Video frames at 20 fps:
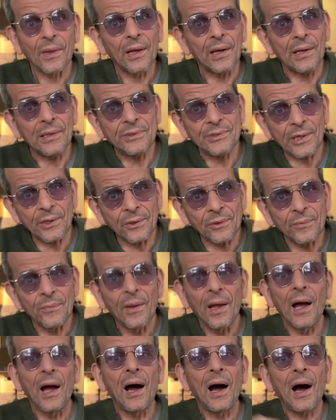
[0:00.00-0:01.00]
In general,
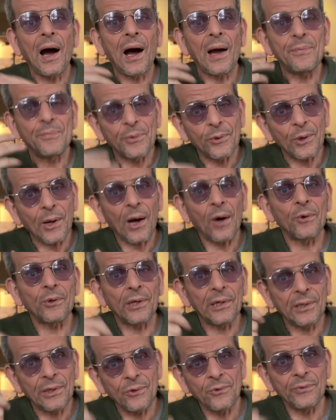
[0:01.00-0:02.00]
I put out
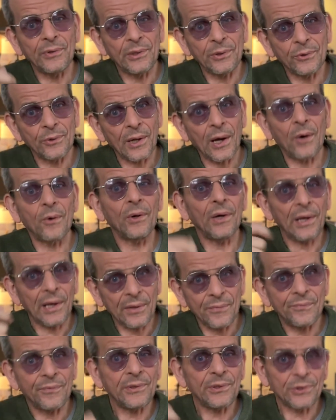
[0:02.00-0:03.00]
a new video now
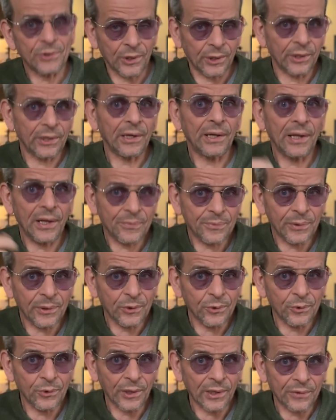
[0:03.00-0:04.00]
every Sunday and have been
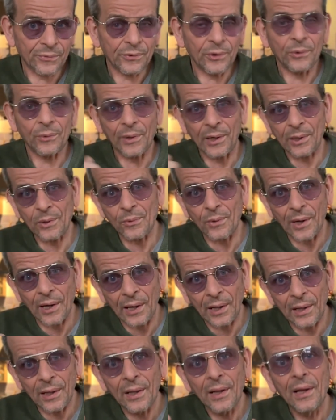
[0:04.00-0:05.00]
doing that for quite a
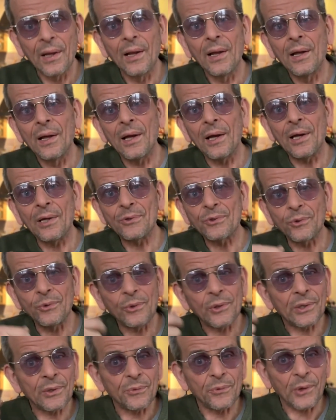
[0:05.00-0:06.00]
while. So you
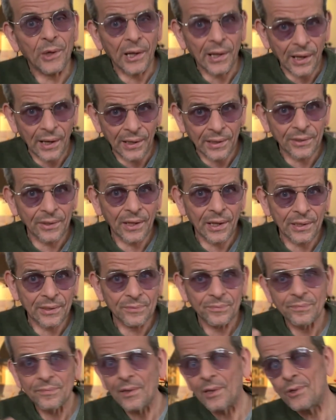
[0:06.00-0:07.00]
can rely on that.
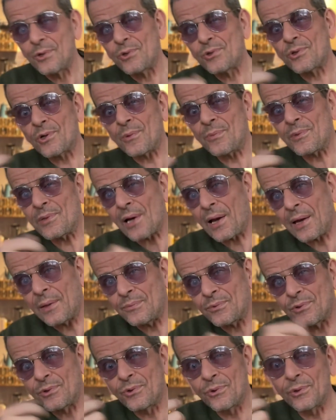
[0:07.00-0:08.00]

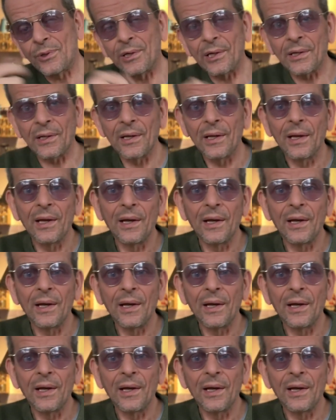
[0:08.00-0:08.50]
Sometimes during